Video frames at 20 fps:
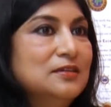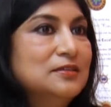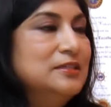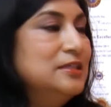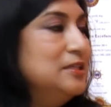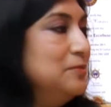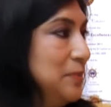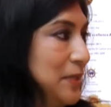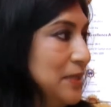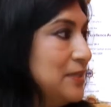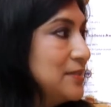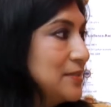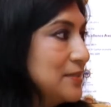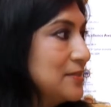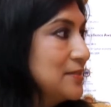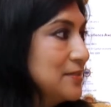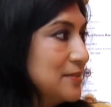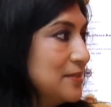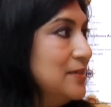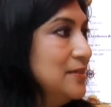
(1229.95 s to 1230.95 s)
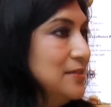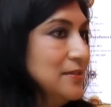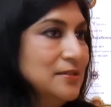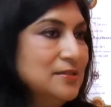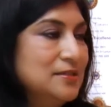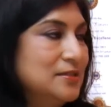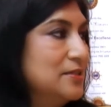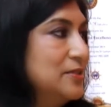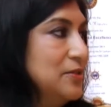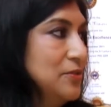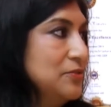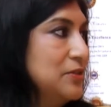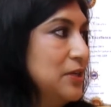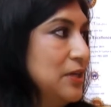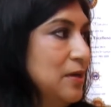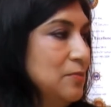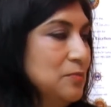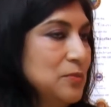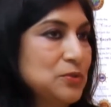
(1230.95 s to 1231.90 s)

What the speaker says: tea places in the city of Colombo.